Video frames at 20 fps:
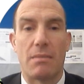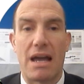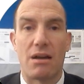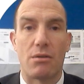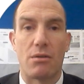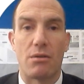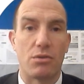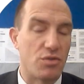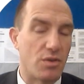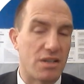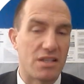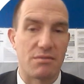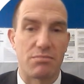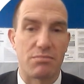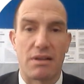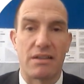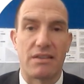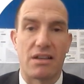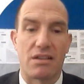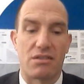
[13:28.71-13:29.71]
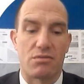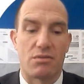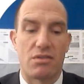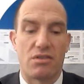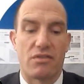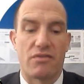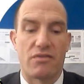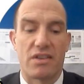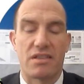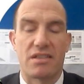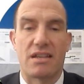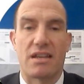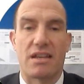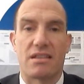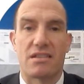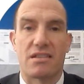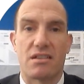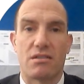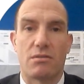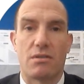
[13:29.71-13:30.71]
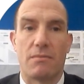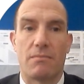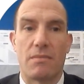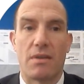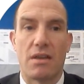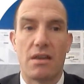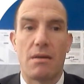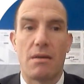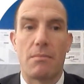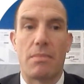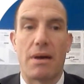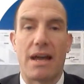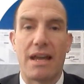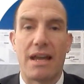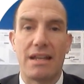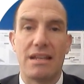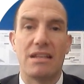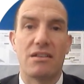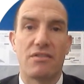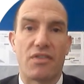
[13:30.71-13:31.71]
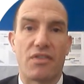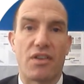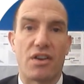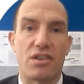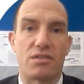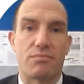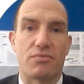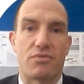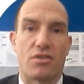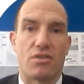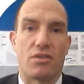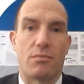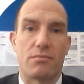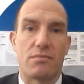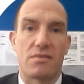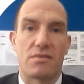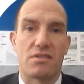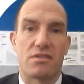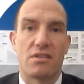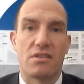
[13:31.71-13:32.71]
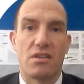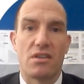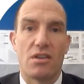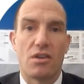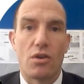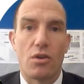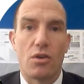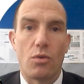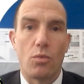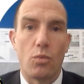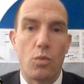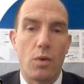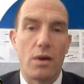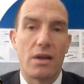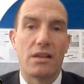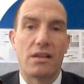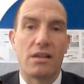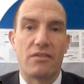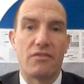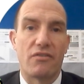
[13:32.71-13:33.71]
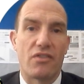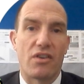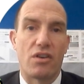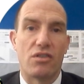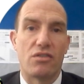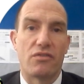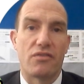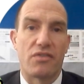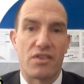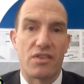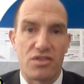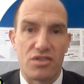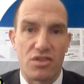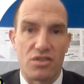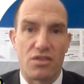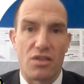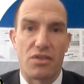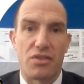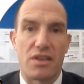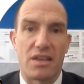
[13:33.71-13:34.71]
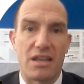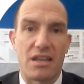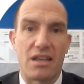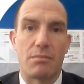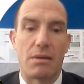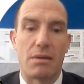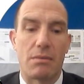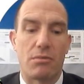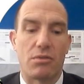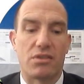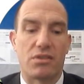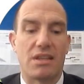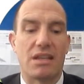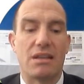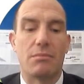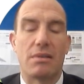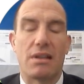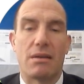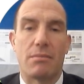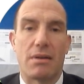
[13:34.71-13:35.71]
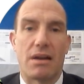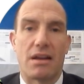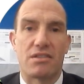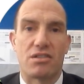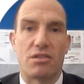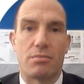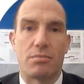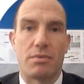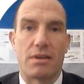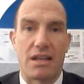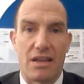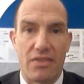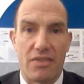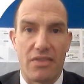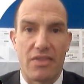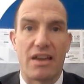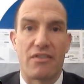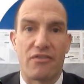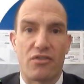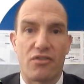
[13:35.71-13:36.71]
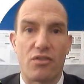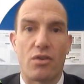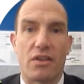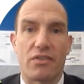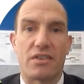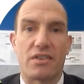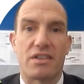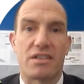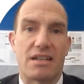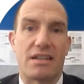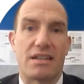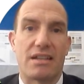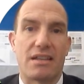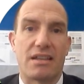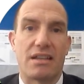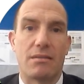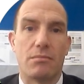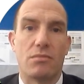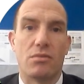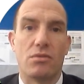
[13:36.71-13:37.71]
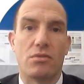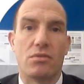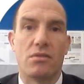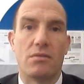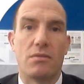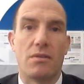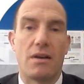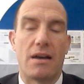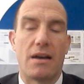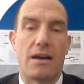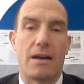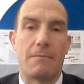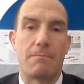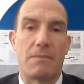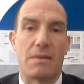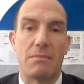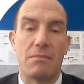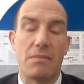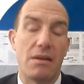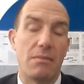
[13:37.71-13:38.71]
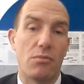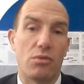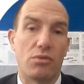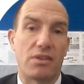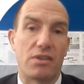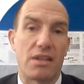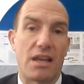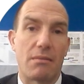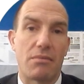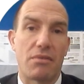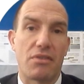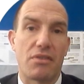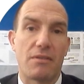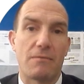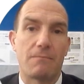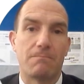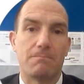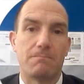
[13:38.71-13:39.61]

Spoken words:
How would you explain that to a novice, and so on. But any of those prompts will involve the student thinking a bit more deeply about a topic and therefore understanding it more in more depth.